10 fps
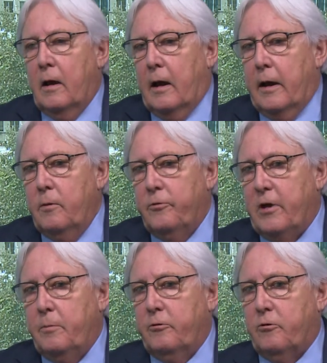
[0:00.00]
I was
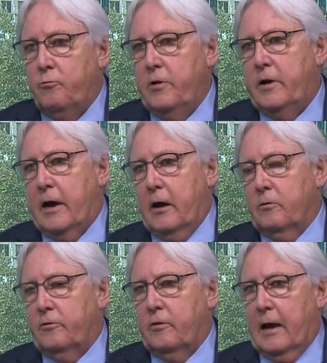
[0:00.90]
able to read
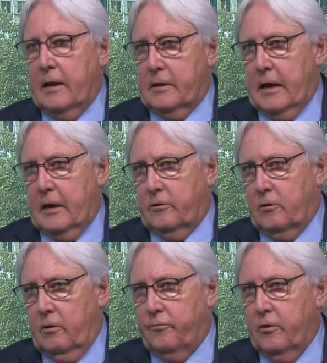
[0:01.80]
out at that
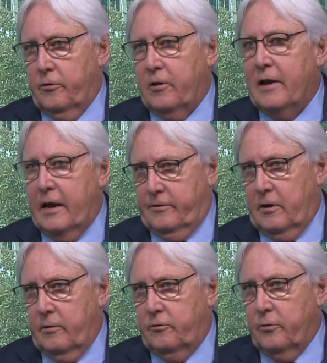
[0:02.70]
conference a
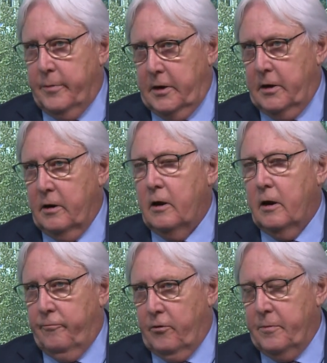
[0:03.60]
letter to me
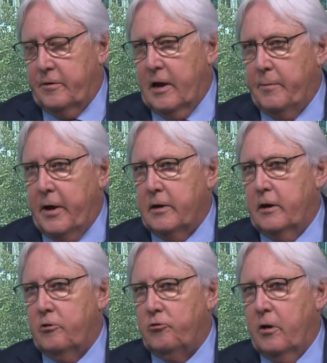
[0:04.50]
from the Taliban
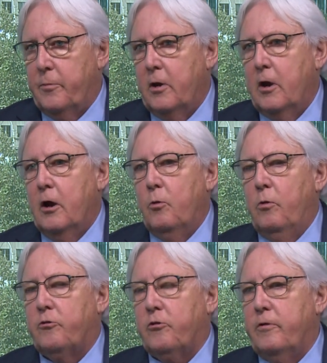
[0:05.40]
leadership,
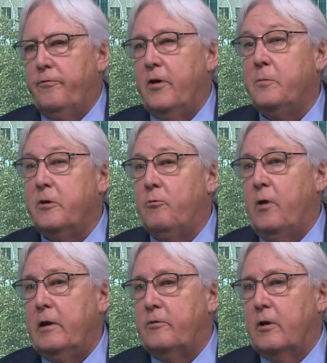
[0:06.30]
which confirmed in
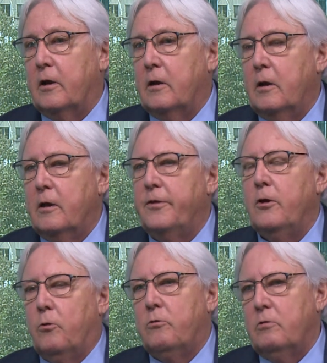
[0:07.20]
writing the
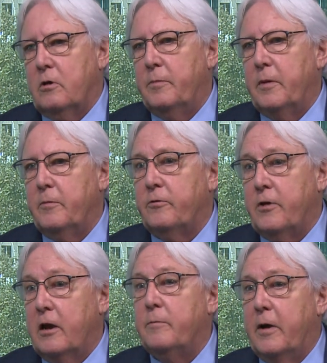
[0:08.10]
oral commitments
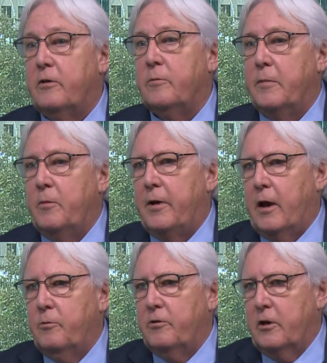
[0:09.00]
they had made to me when
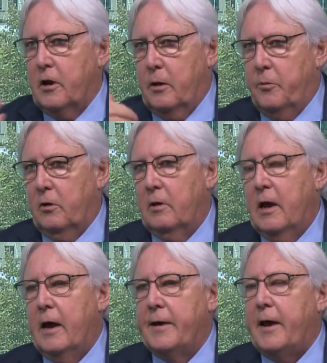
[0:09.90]
I was in Kabul.
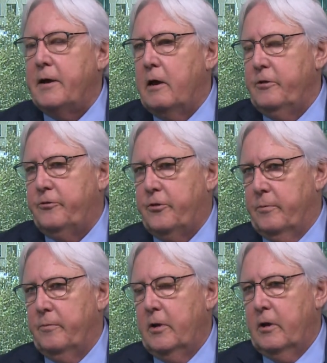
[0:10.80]
And I'd asked
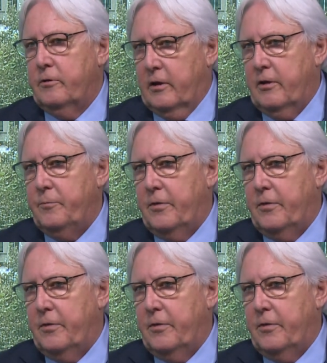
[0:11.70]
them to give me